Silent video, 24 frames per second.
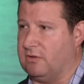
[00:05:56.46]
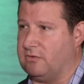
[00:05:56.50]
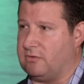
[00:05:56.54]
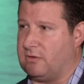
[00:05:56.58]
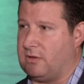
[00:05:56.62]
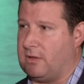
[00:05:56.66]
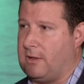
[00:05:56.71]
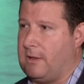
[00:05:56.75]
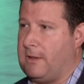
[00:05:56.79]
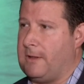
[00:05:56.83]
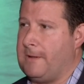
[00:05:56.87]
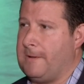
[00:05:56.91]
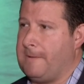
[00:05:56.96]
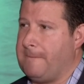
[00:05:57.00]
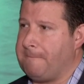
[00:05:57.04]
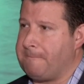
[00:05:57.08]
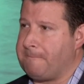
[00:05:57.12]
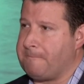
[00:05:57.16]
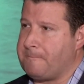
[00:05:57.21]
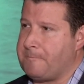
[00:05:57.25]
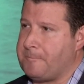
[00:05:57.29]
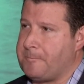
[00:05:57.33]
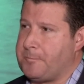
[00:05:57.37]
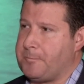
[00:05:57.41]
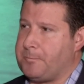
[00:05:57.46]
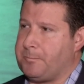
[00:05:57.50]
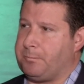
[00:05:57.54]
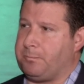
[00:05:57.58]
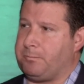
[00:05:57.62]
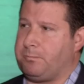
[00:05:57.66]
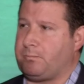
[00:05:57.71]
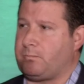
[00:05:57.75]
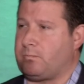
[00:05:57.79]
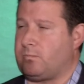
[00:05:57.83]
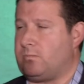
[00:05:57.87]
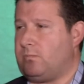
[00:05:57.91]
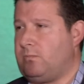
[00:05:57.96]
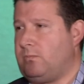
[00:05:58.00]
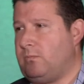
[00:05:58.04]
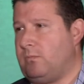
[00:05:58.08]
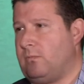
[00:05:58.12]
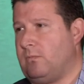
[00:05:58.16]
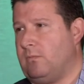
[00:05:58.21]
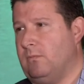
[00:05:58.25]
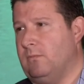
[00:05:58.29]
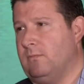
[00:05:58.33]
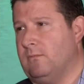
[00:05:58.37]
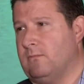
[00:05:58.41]
skittishness about the idea of
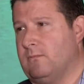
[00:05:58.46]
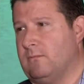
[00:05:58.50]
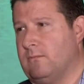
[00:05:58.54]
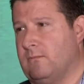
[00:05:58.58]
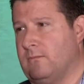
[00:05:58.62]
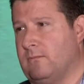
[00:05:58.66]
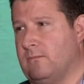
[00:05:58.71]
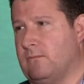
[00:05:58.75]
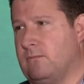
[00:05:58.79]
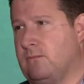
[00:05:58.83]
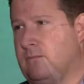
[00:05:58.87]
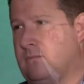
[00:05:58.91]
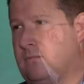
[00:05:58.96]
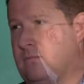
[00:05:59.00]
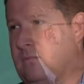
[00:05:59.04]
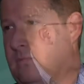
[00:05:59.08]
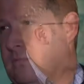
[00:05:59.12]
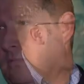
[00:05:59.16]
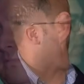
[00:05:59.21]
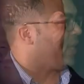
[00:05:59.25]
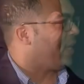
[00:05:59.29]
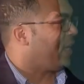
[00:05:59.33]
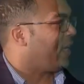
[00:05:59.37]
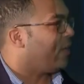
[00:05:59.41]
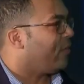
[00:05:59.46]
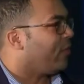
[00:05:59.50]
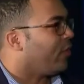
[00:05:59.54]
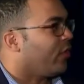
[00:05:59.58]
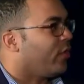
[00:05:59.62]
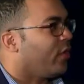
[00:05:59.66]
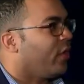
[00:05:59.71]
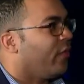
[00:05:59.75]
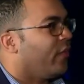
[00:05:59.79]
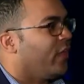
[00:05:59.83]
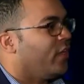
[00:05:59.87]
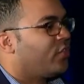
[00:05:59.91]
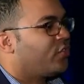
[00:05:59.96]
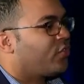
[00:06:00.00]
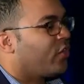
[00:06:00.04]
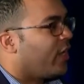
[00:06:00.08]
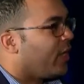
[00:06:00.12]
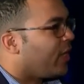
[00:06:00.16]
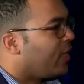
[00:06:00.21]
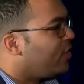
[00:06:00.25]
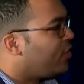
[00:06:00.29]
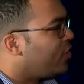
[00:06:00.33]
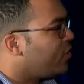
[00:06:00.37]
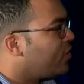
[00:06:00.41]
sharing what they have? Or are they
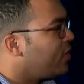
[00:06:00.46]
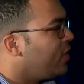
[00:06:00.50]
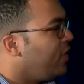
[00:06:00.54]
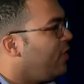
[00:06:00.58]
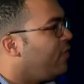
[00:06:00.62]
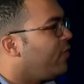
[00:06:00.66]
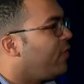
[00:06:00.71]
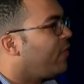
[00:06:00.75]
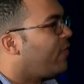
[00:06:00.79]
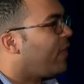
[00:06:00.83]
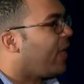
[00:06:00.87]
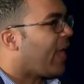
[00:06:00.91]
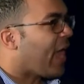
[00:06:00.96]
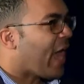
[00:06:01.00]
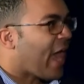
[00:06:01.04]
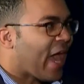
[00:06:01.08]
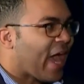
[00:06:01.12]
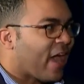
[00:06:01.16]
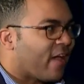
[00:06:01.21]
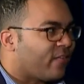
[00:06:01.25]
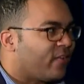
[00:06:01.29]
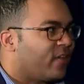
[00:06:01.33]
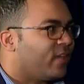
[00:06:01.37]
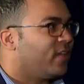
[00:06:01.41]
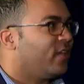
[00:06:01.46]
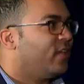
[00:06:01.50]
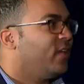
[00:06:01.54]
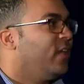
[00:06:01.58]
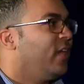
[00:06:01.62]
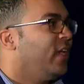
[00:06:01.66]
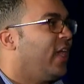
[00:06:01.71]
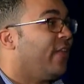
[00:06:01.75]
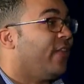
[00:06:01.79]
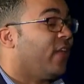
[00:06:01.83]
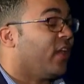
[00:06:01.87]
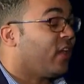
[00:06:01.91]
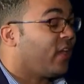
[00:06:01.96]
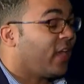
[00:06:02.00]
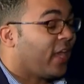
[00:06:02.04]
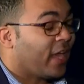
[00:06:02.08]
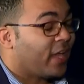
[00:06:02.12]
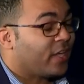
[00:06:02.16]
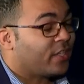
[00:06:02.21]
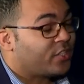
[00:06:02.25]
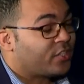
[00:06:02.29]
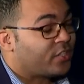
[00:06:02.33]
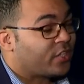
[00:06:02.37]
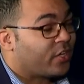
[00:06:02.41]
trying to just, even if they have it and they
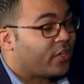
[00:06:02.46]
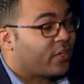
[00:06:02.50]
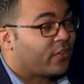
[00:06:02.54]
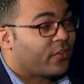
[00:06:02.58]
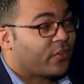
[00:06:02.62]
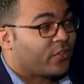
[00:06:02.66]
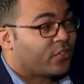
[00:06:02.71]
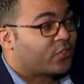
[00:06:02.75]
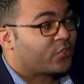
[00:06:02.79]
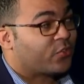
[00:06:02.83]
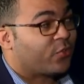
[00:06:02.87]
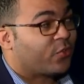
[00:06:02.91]
can share it, they're just